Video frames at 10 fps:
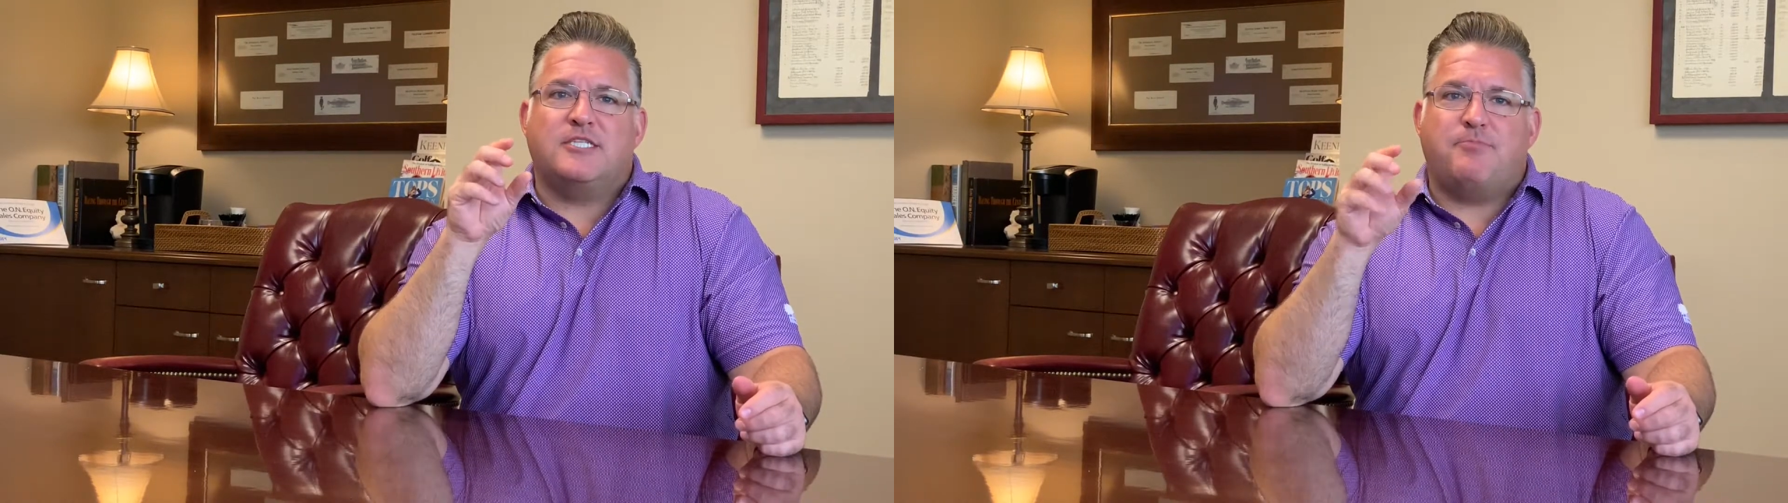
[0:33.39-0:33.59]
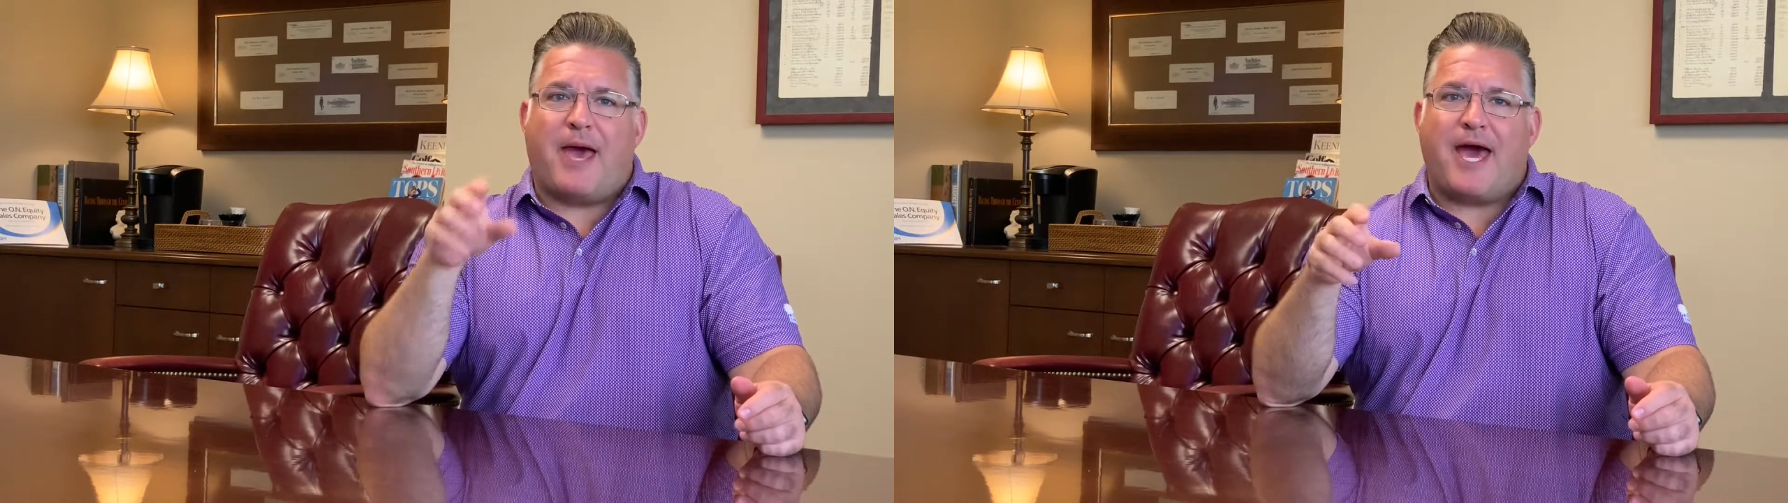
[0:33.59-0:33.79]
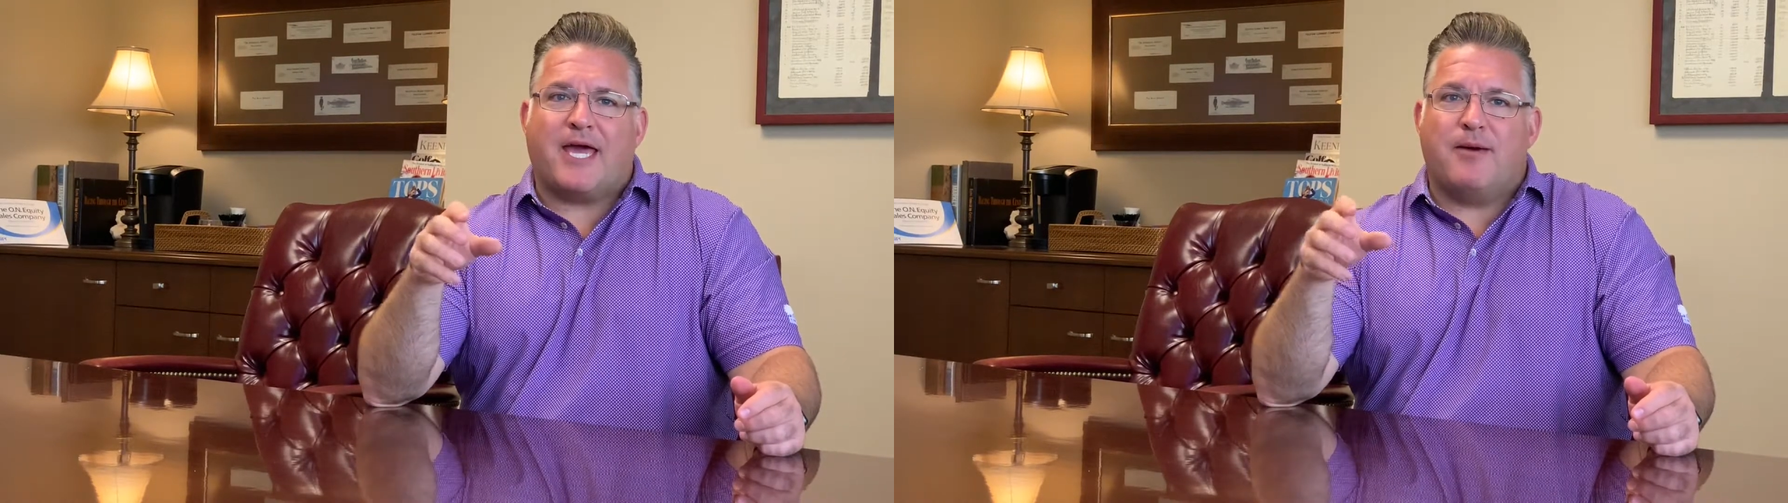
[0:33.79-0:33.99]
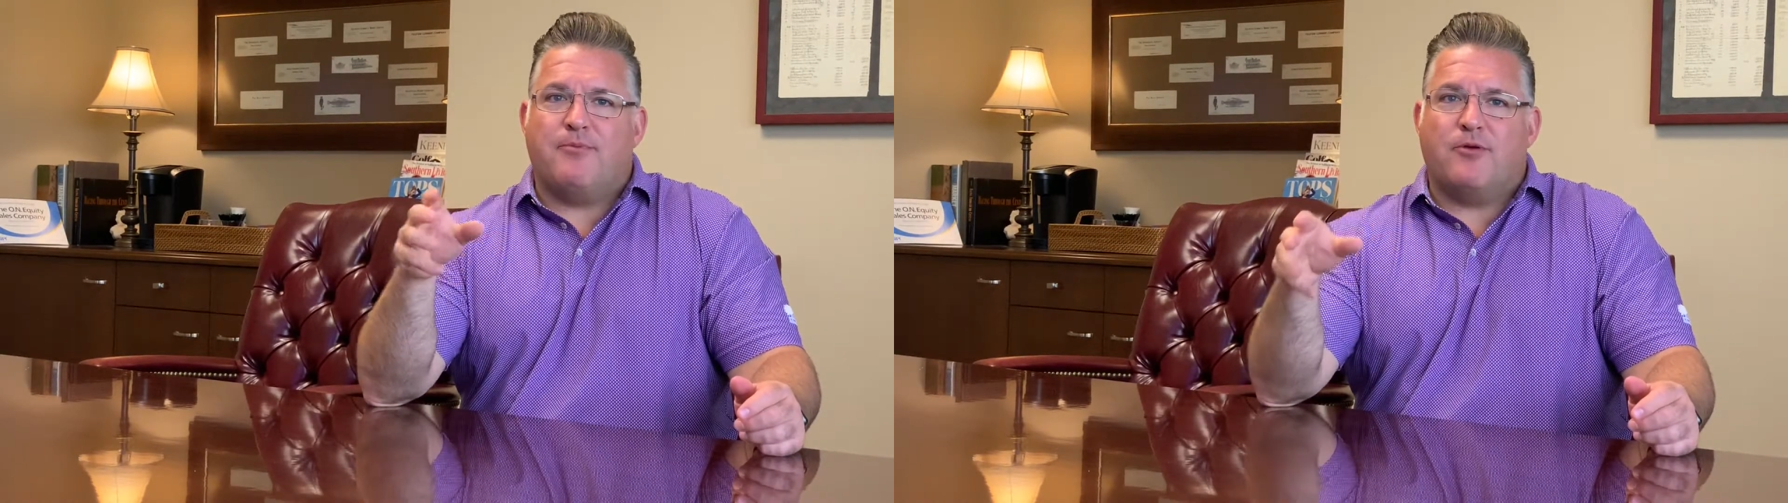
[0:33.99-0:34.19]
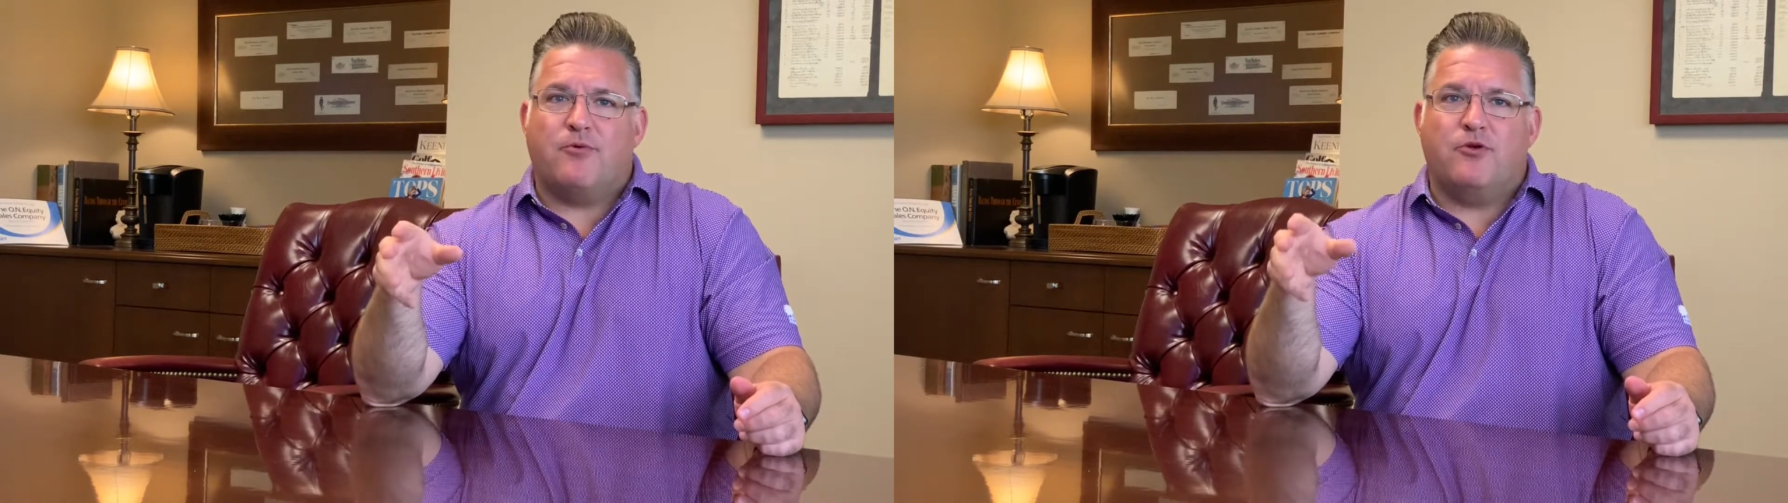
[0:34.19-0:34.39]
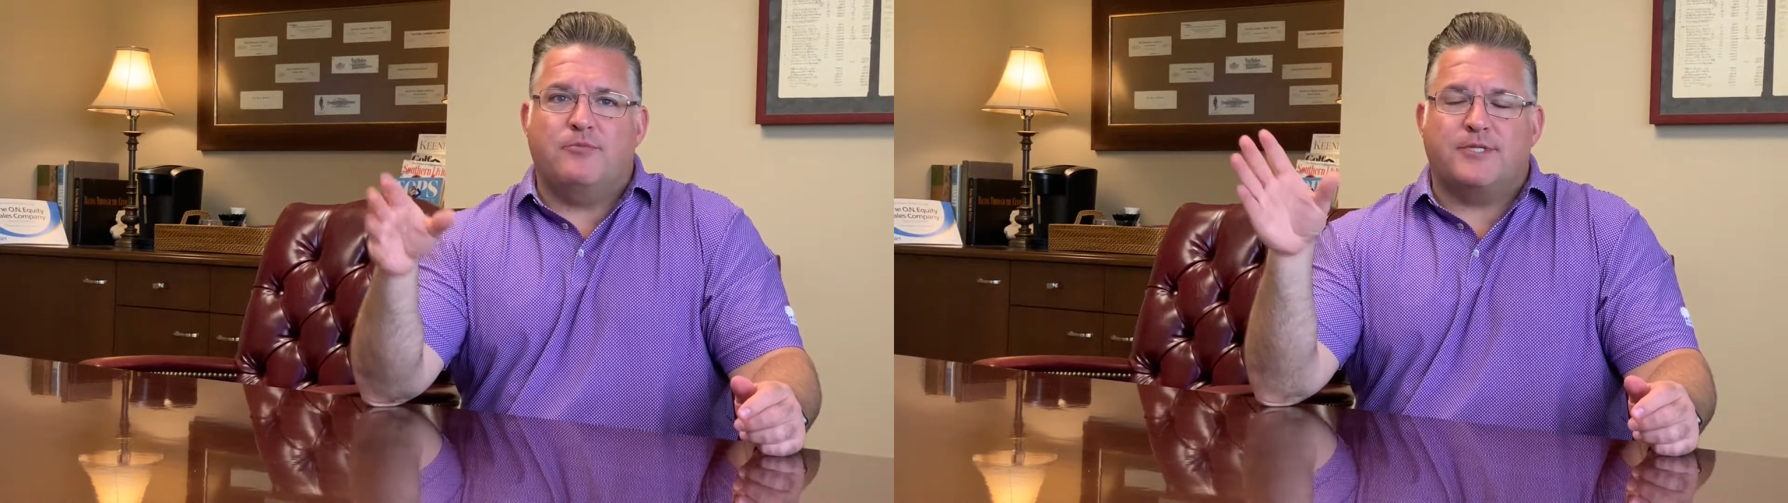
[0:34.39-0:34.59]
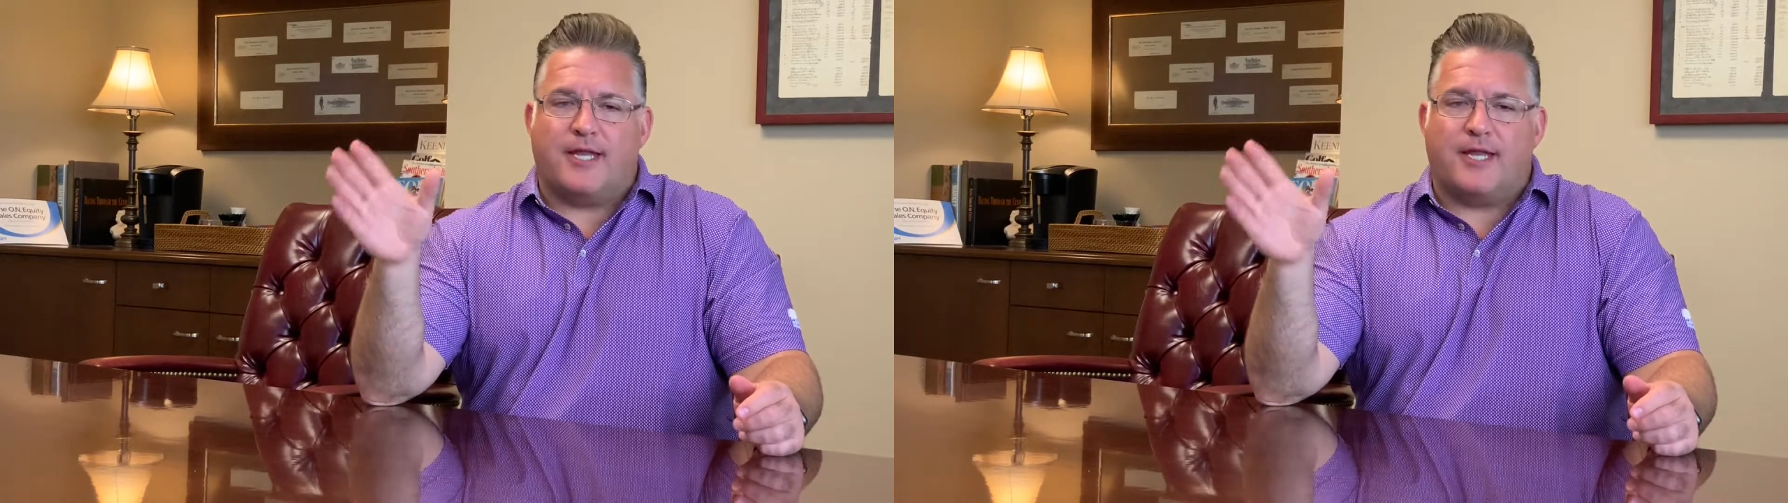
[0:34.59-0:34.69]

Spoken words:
pack up their rooms